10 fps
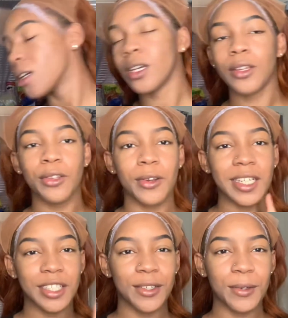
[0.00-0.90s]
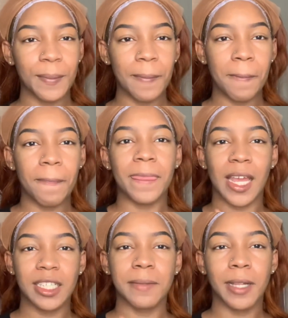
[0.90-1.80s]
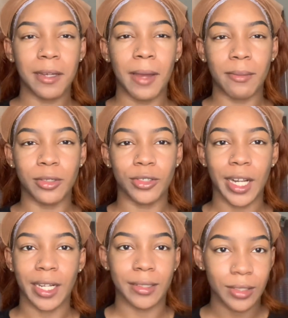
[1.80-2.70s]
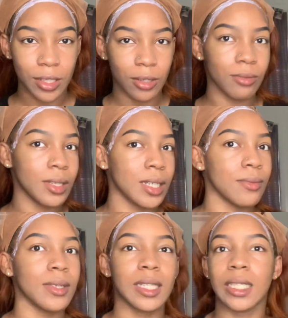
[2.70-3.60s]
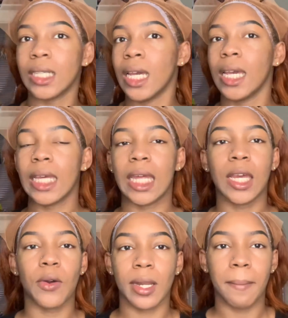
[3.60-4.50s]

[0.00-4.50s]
You know what I should do? I should plug my blow dryer so we could really get it on and